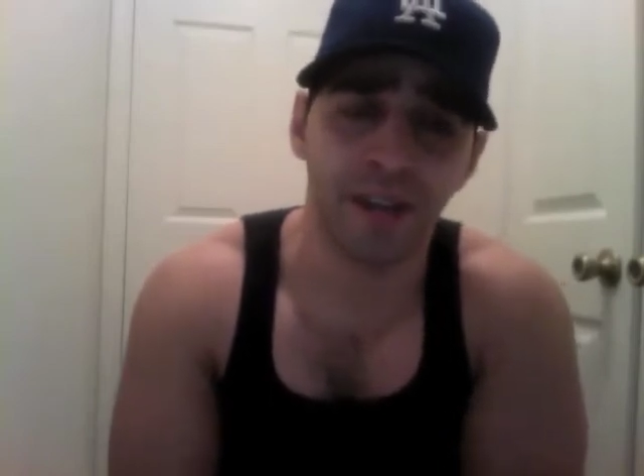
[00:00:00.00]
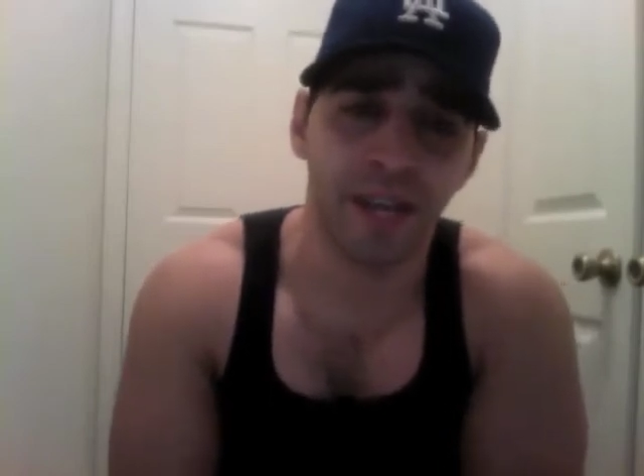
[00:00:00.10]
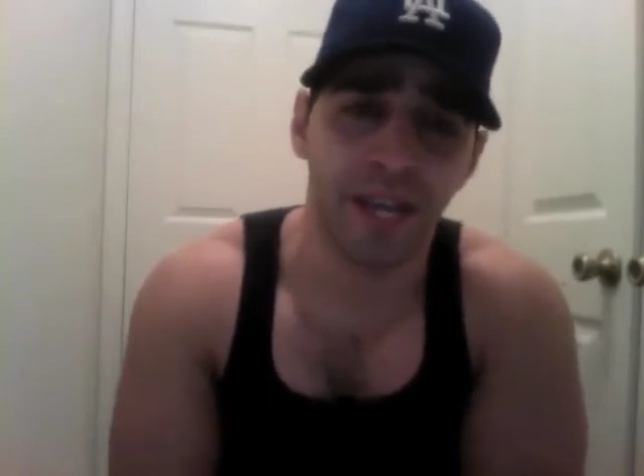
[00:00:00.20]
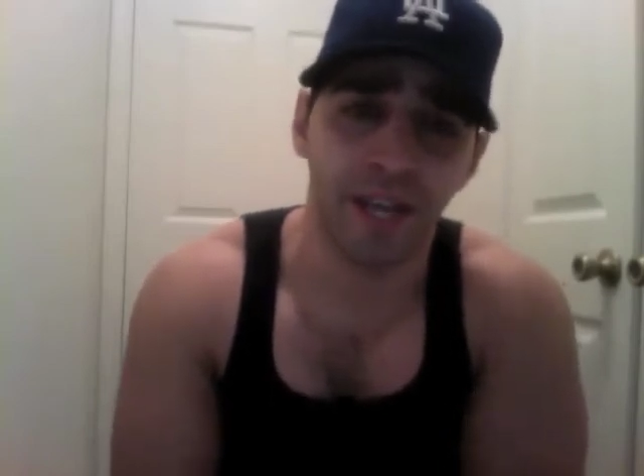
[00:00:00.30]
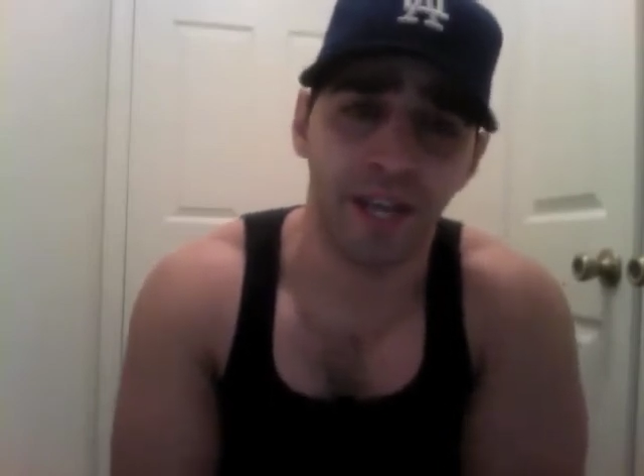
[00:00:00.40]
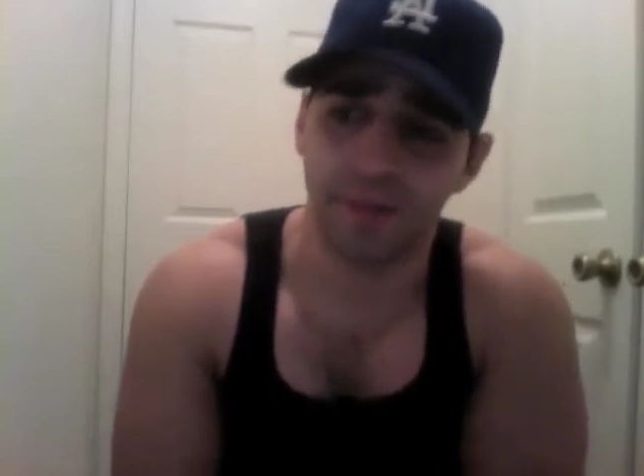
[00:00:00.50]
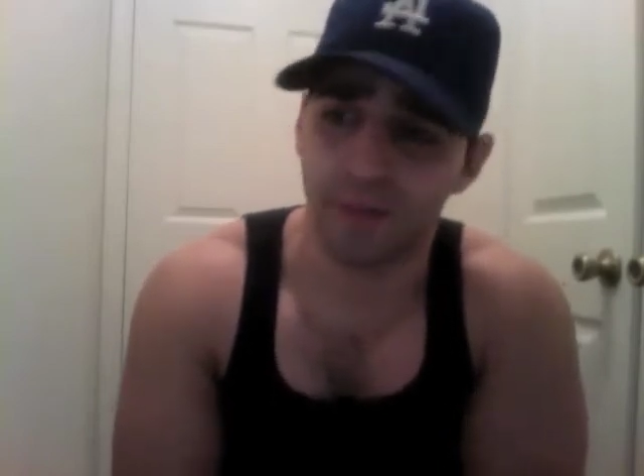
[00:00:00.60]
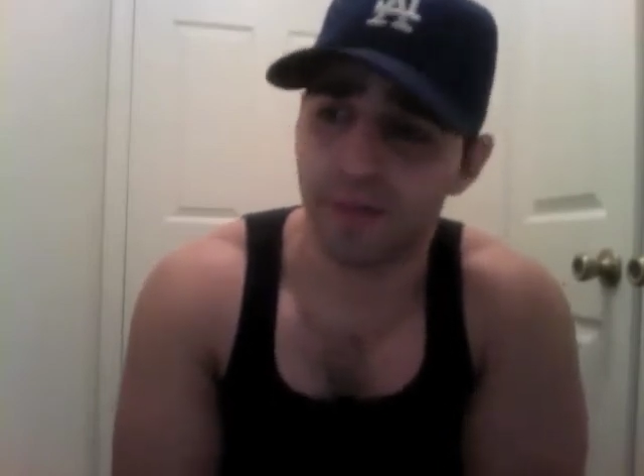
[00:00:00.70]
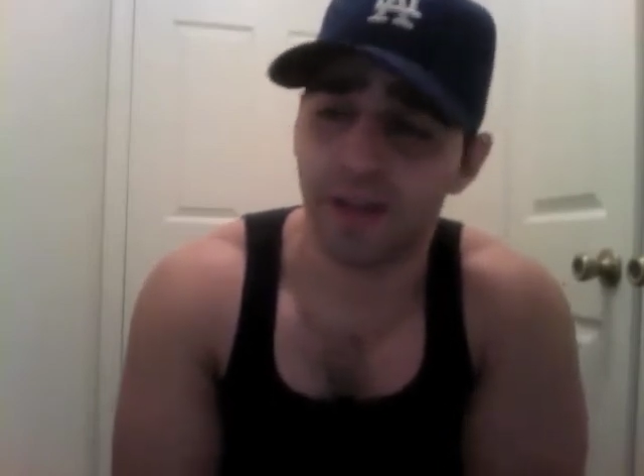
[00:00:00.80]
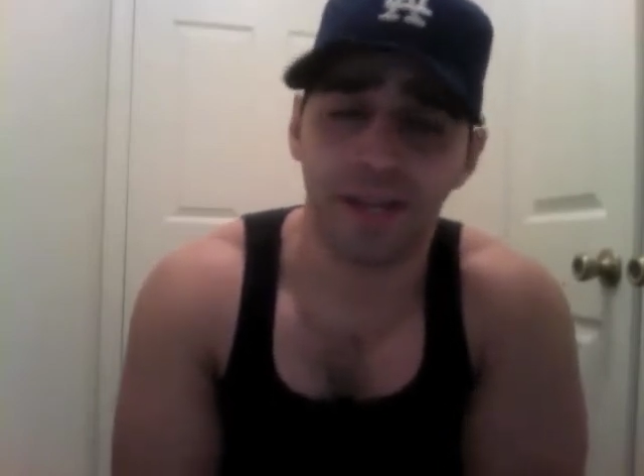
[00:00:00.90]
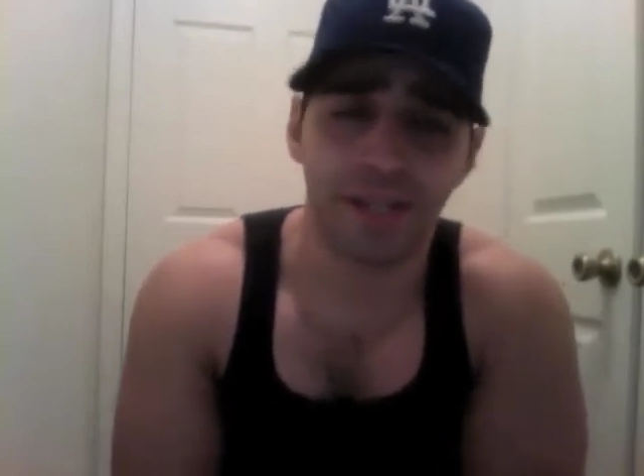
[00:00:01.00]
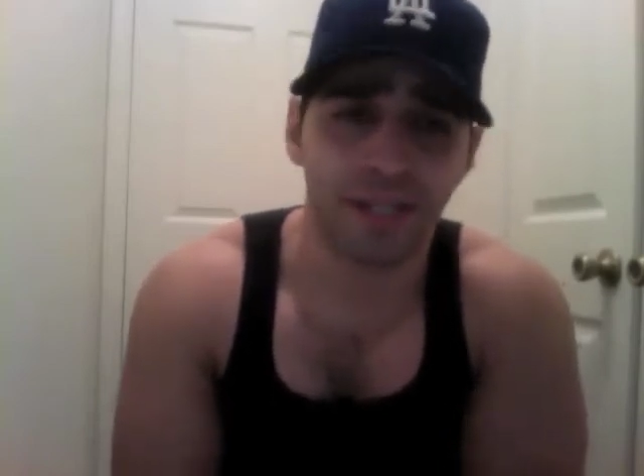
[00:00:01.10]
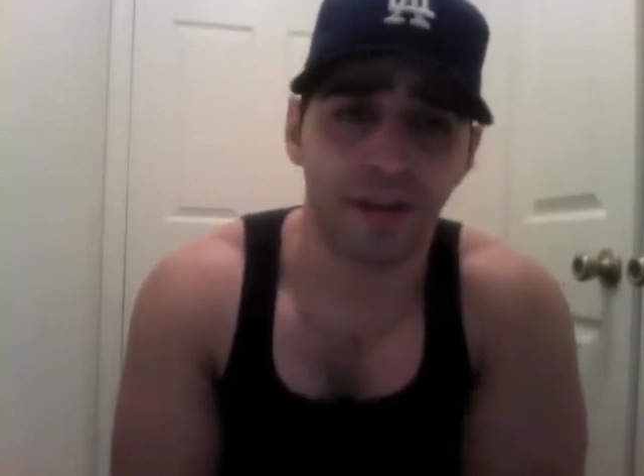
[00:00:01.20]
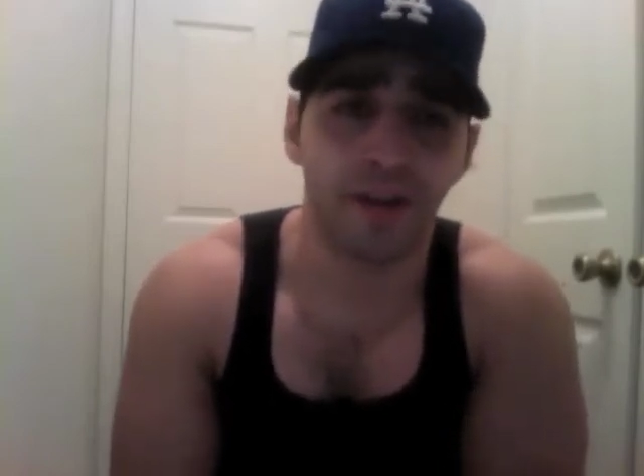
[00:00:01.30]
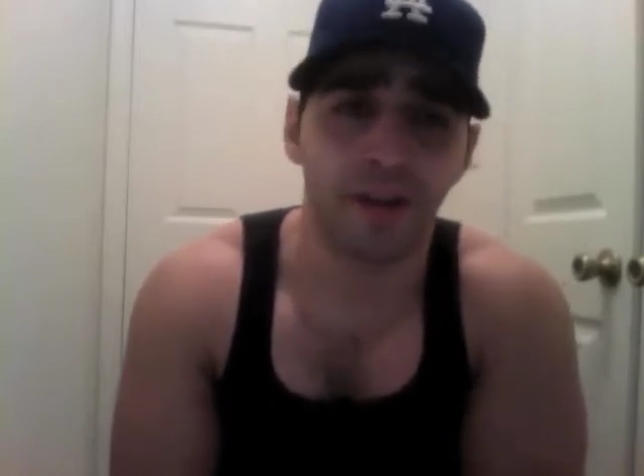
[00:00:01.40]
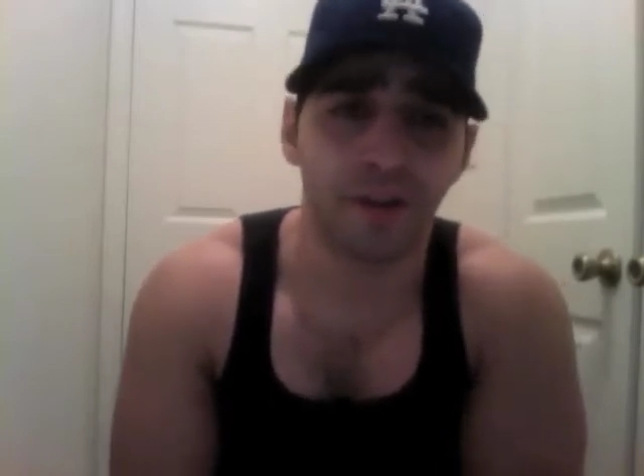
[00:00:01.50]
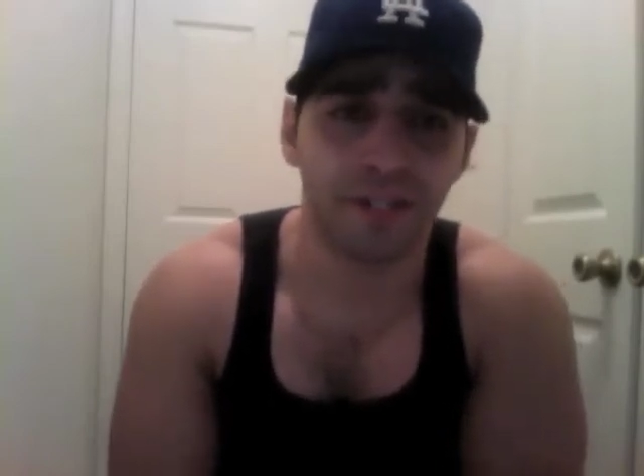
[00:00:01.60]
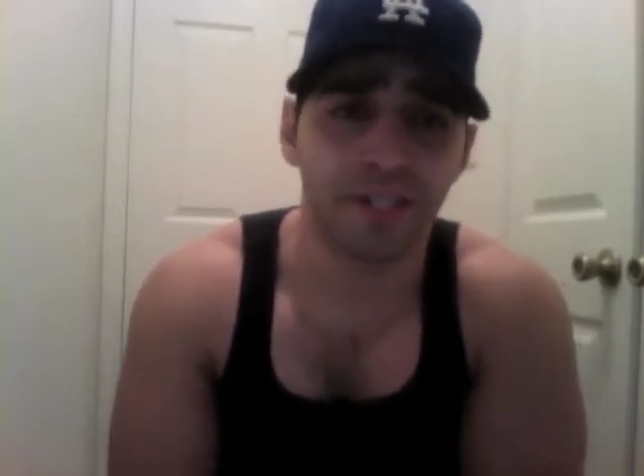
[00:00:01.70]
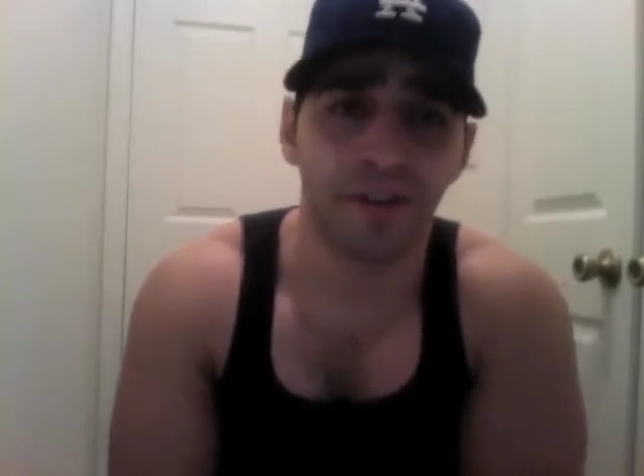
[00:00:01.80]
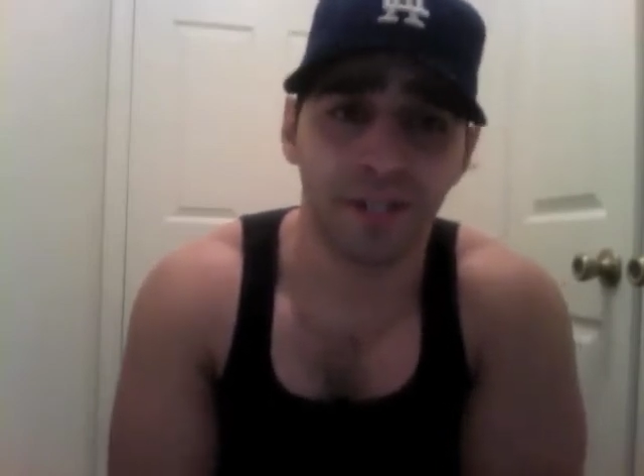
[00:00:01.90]
And maybe I can start a little
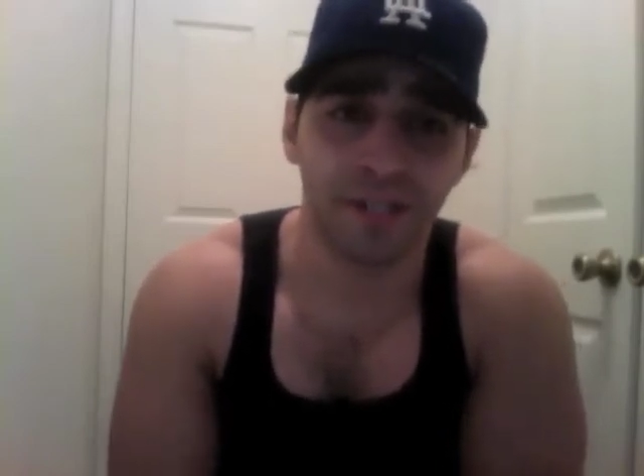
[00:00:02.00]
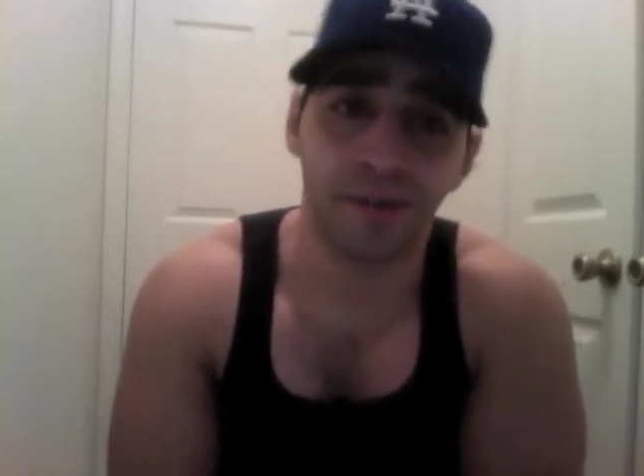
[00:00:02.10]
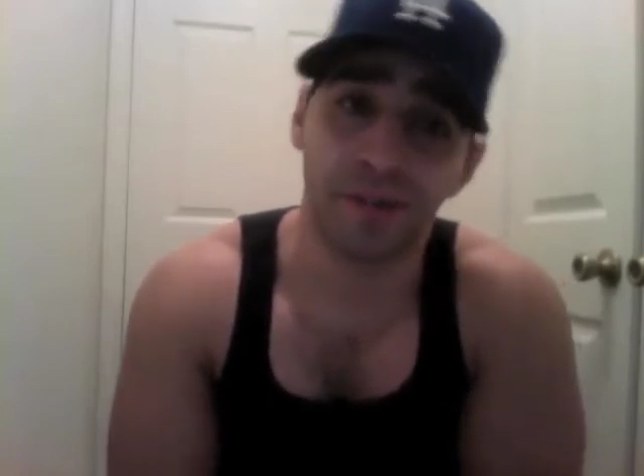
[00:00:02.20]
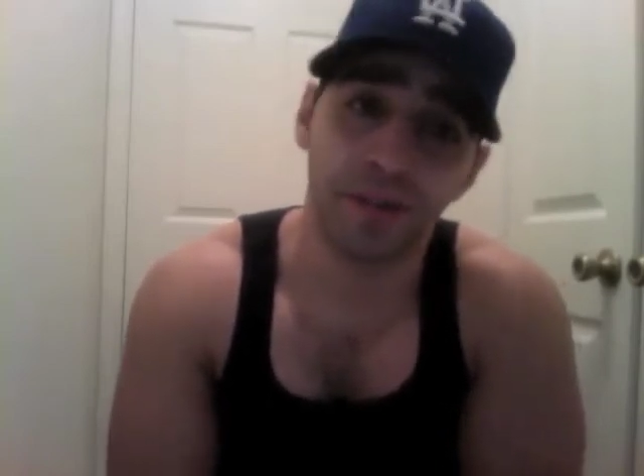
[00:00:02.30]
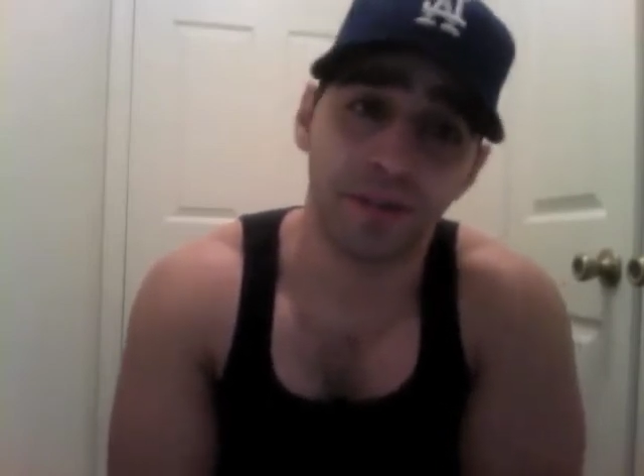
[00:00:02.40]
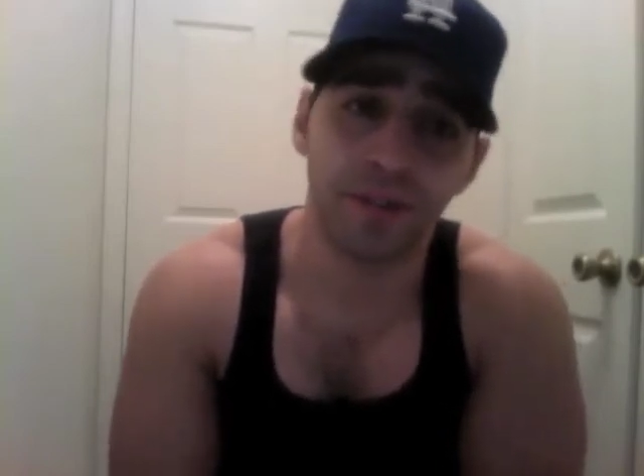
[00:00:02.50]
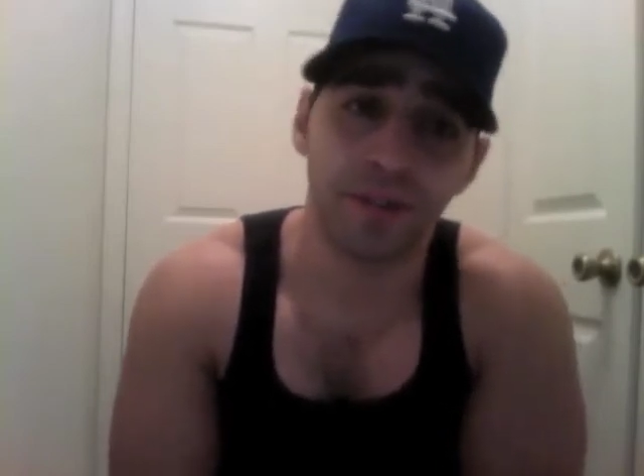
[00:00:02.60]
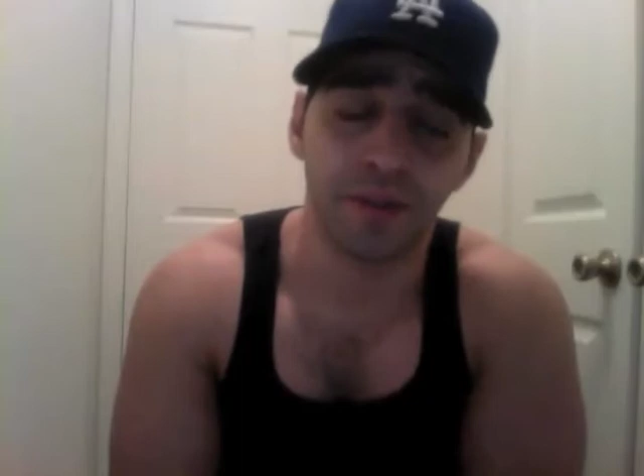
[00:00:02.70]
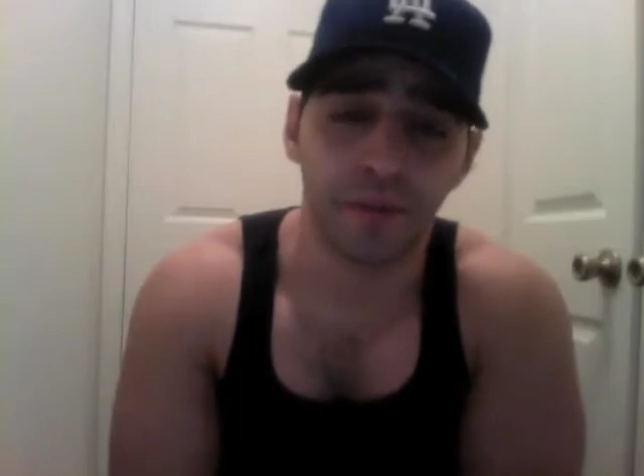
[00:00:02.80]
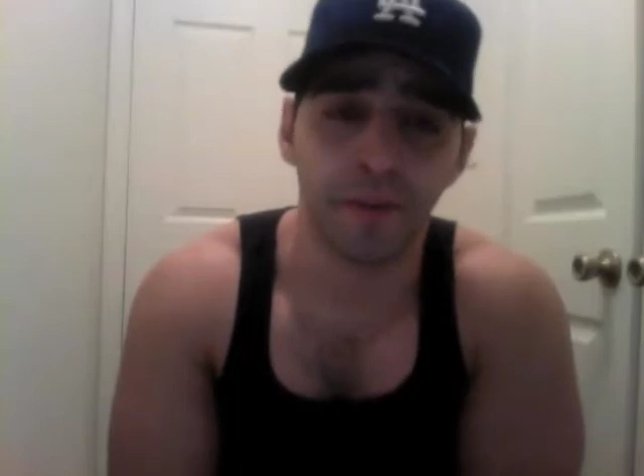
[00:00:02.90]
series doing those too.